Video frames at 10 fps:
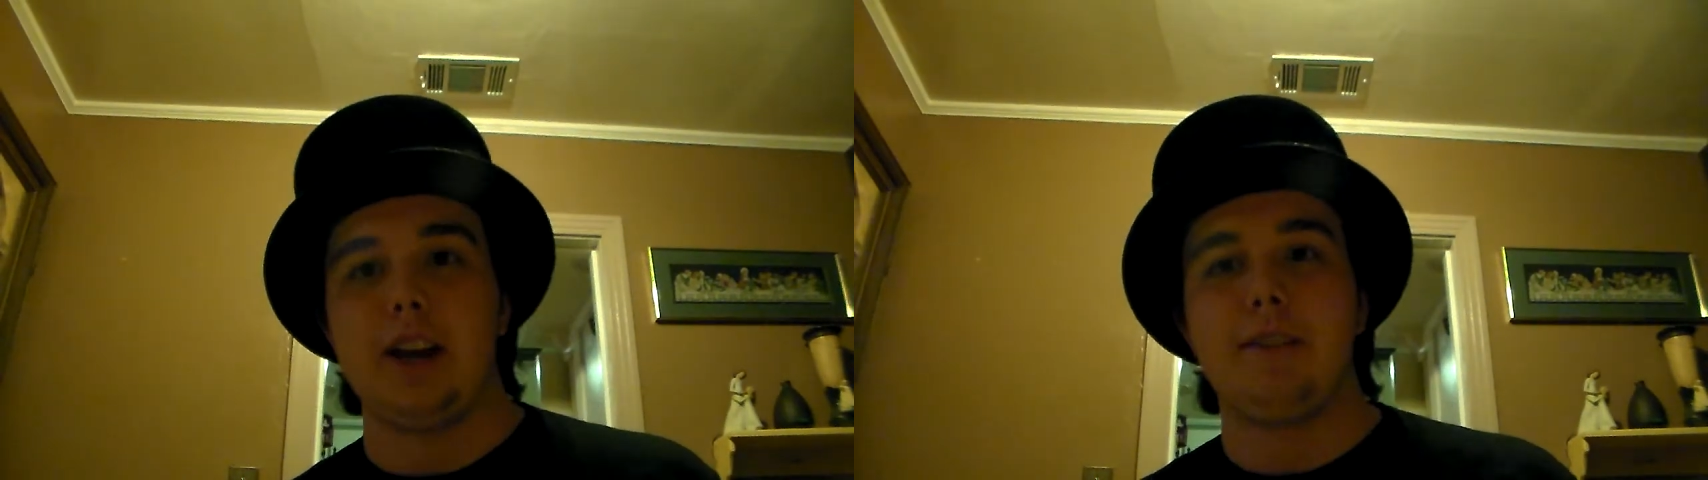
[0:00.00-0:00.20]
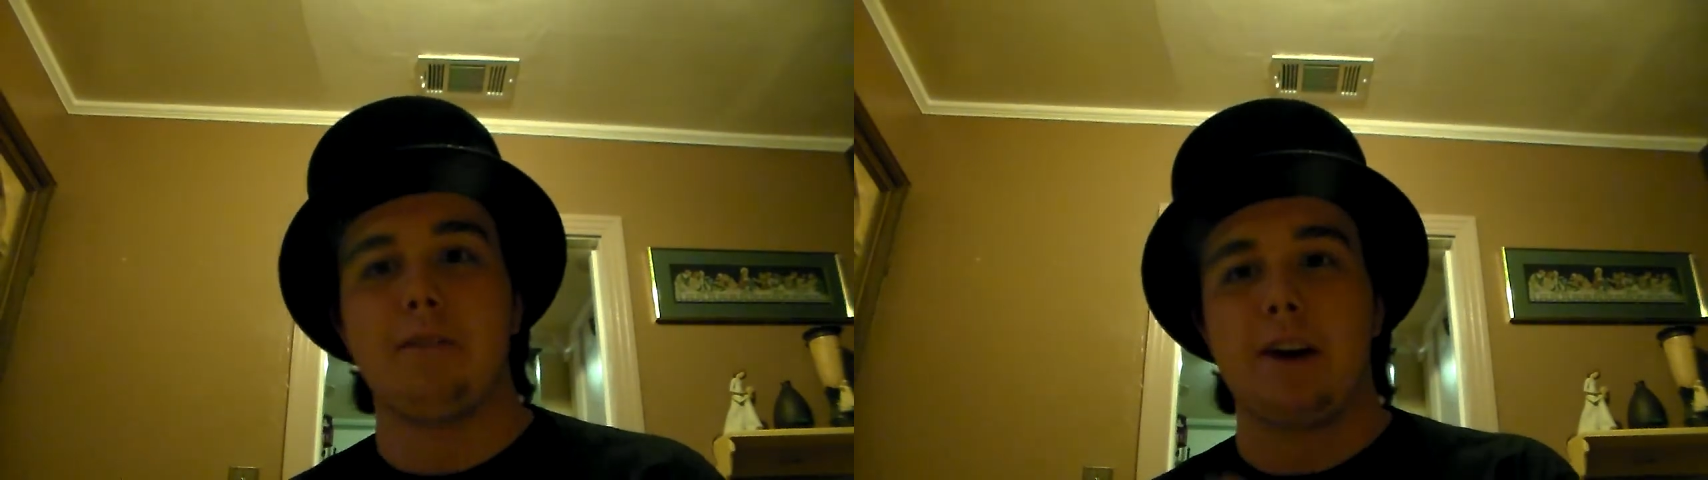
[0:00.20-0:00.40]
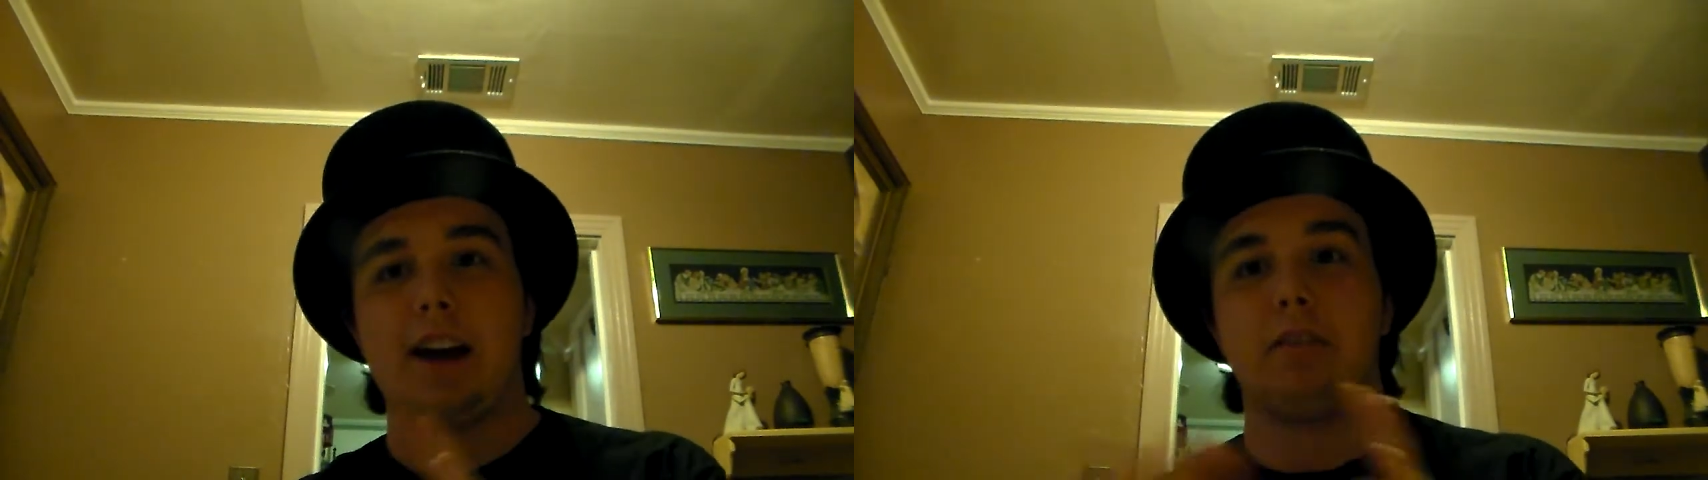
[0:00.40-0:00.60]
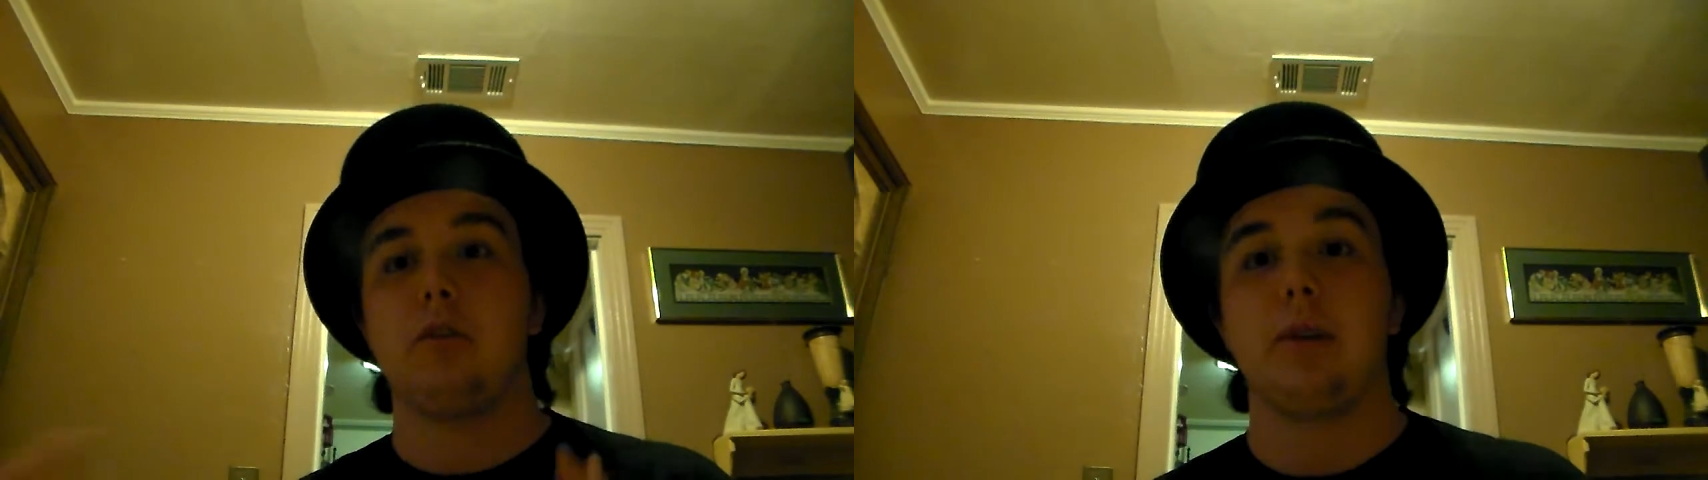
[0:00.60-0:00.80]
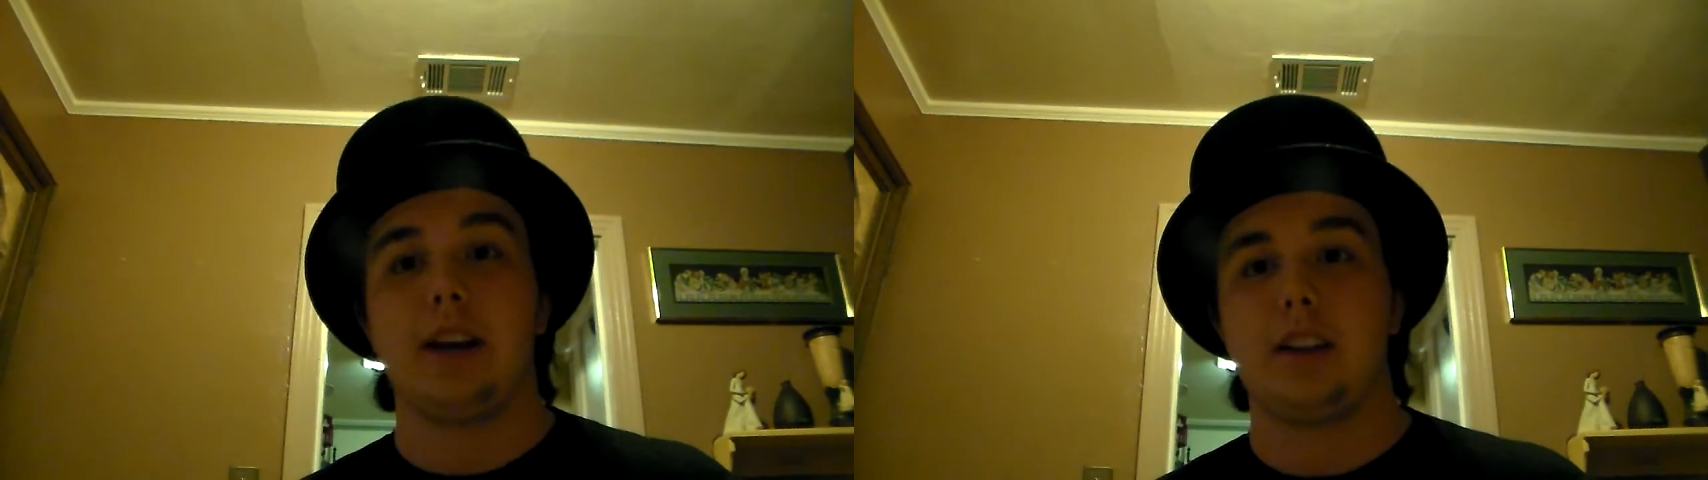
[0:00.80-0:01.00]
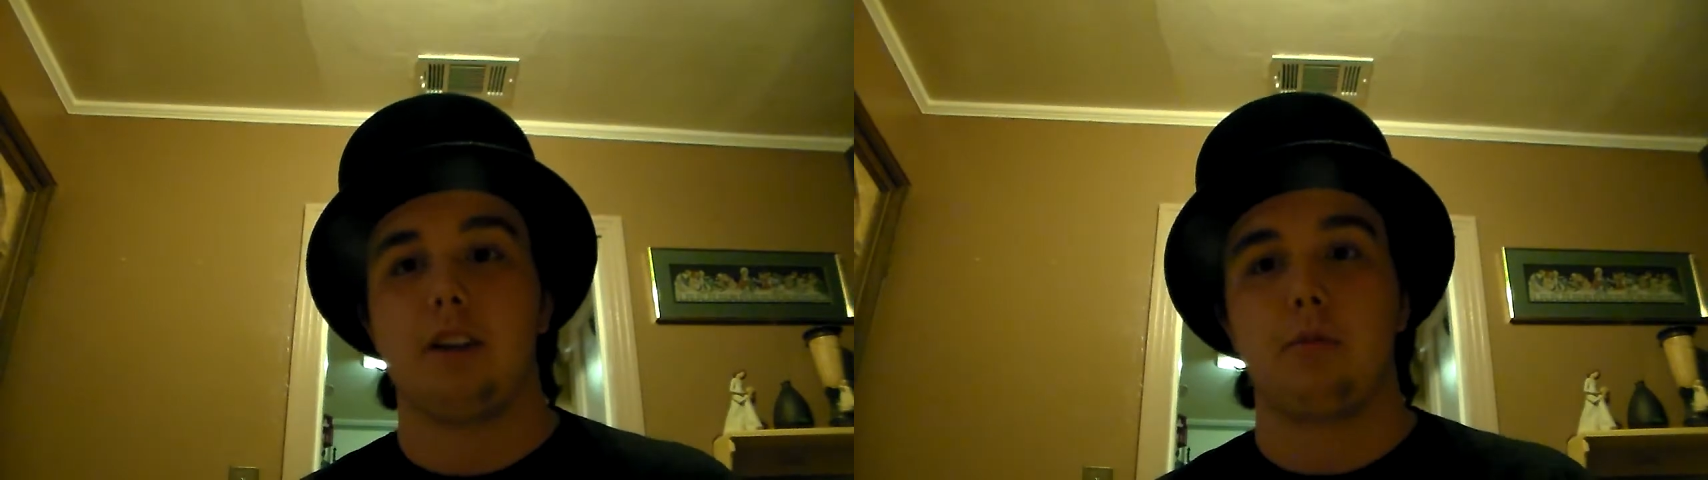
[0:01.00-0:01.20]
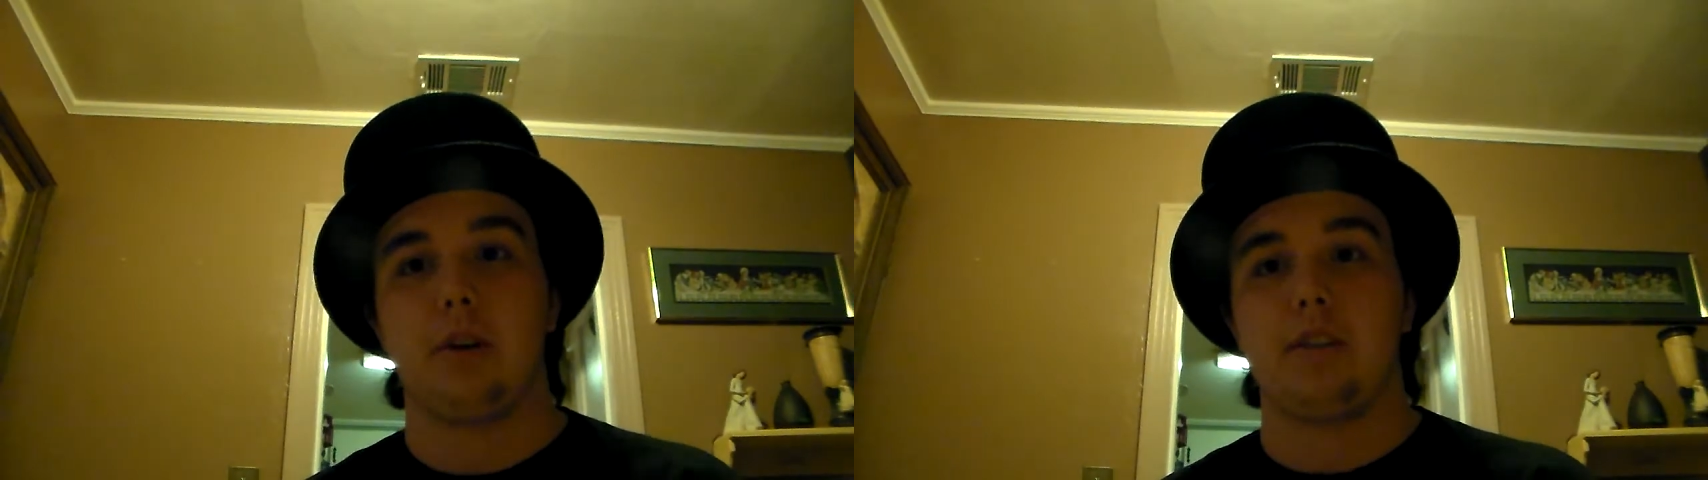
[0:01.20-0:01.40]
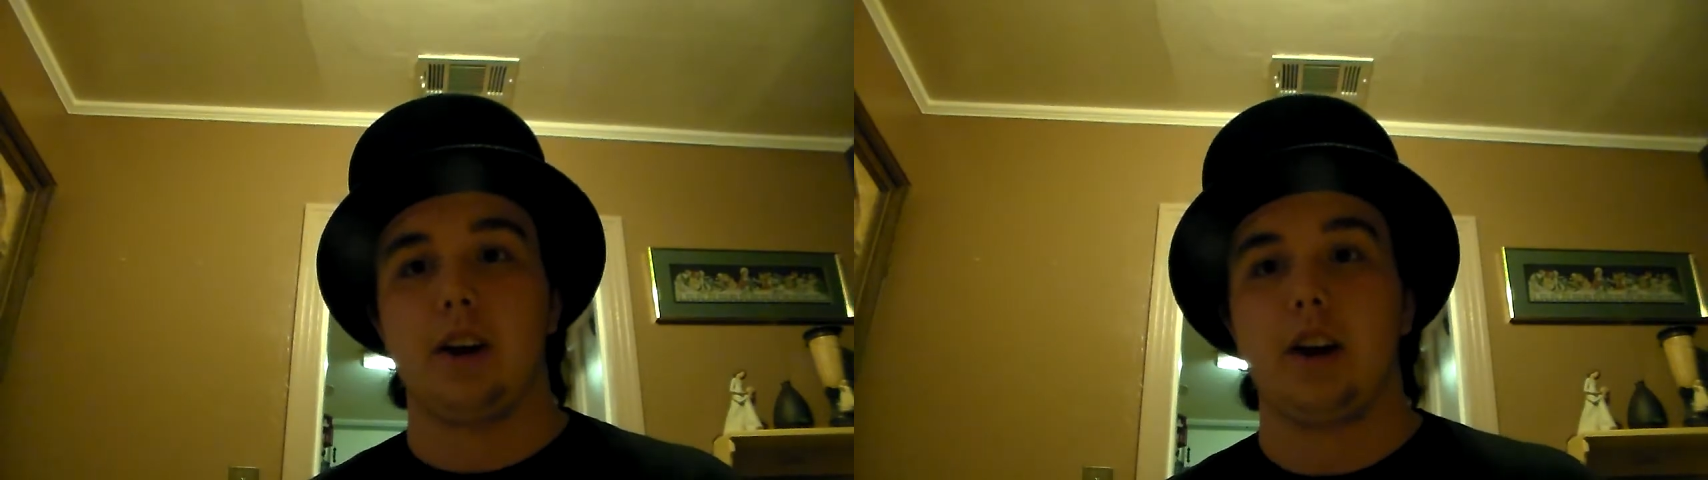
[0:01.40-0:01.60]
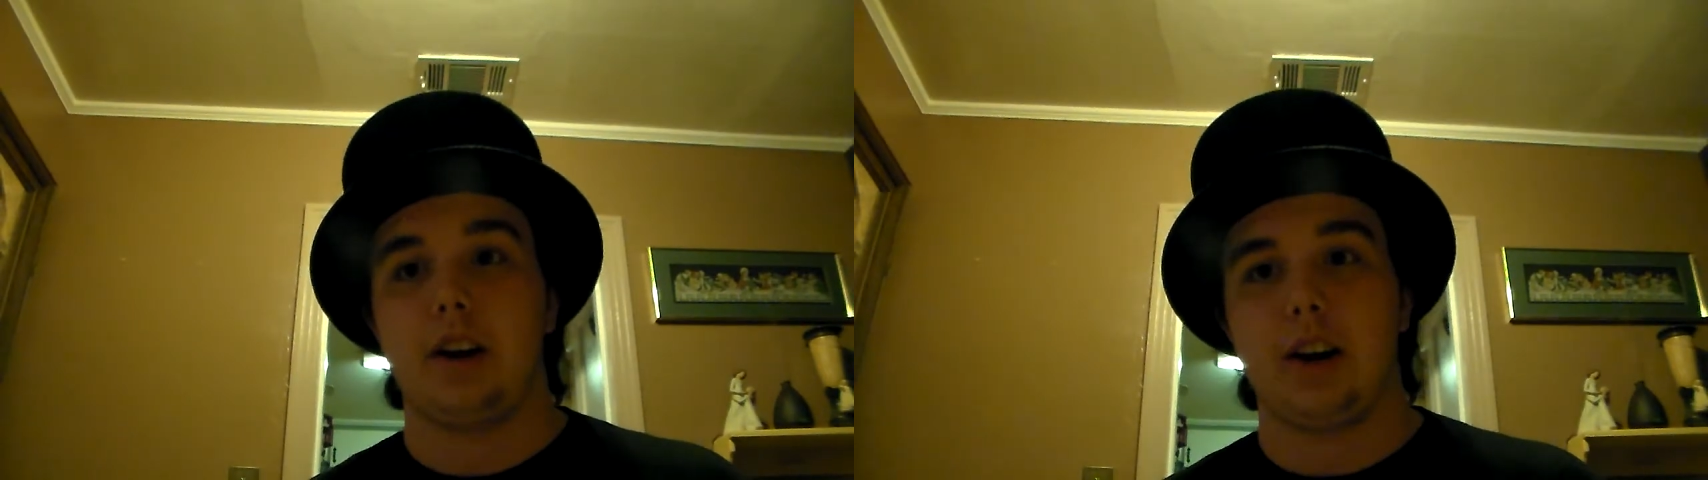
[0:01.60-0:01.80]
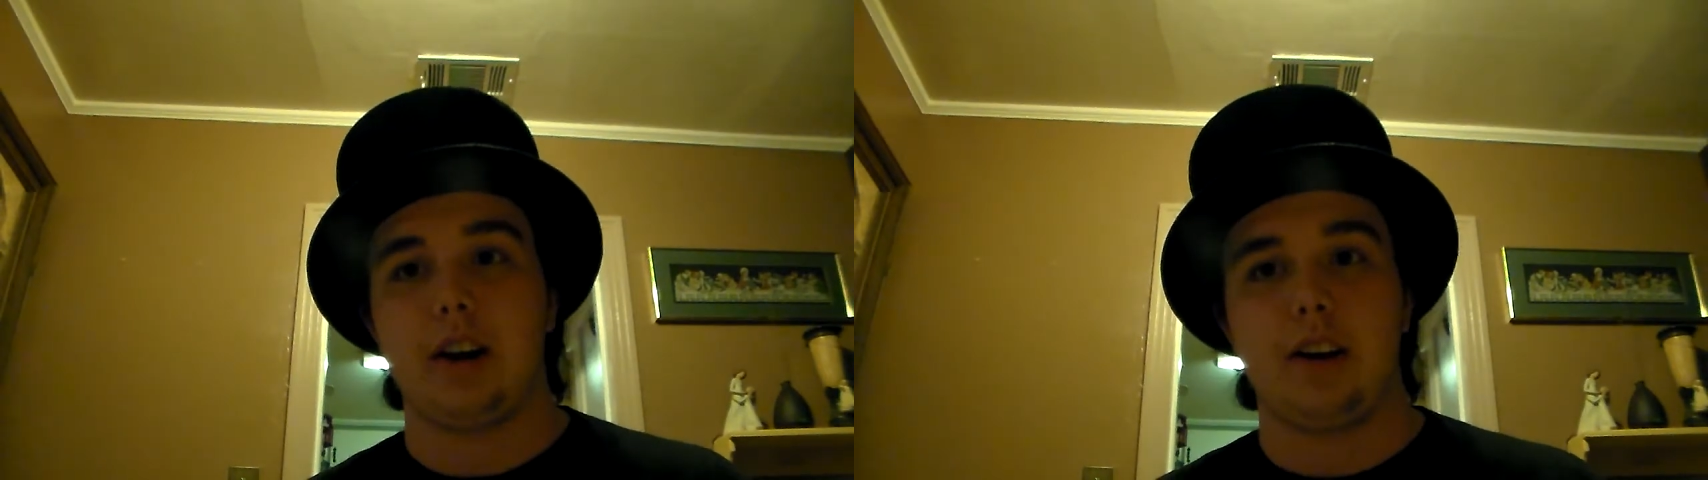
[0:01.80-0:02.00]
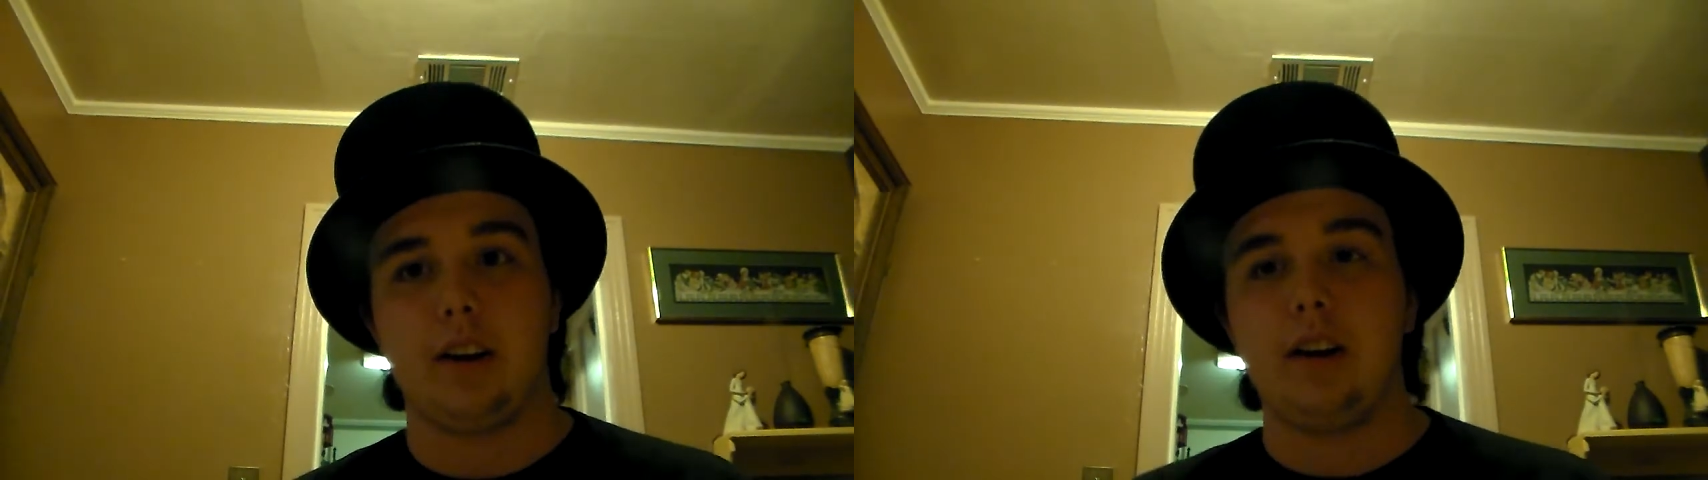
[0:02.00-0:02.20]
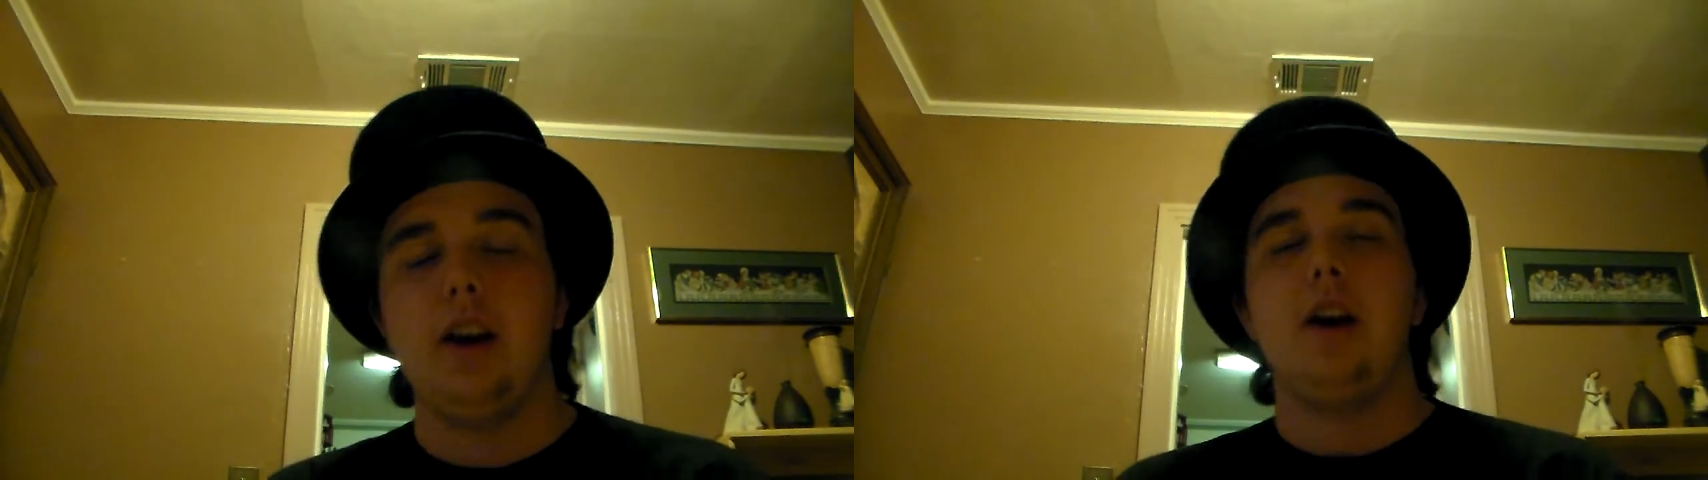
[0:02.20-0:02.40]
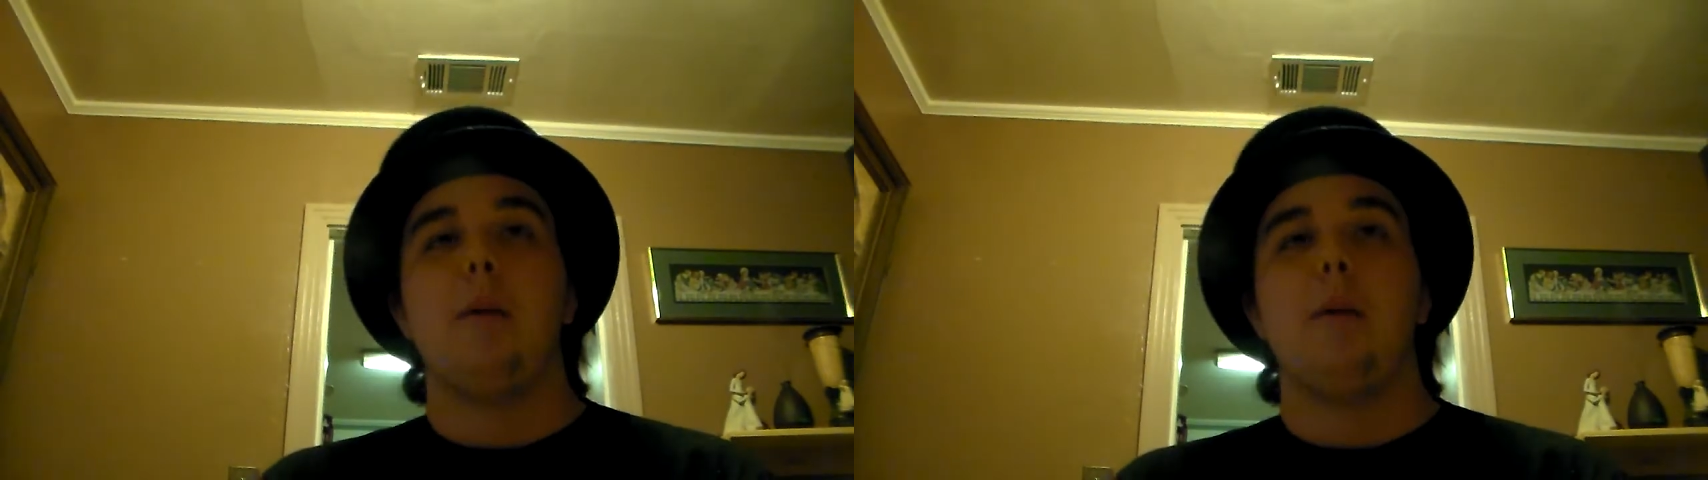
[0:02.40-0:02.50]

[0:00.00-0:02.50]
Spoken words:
even if I have to do it like this where it's like unedited.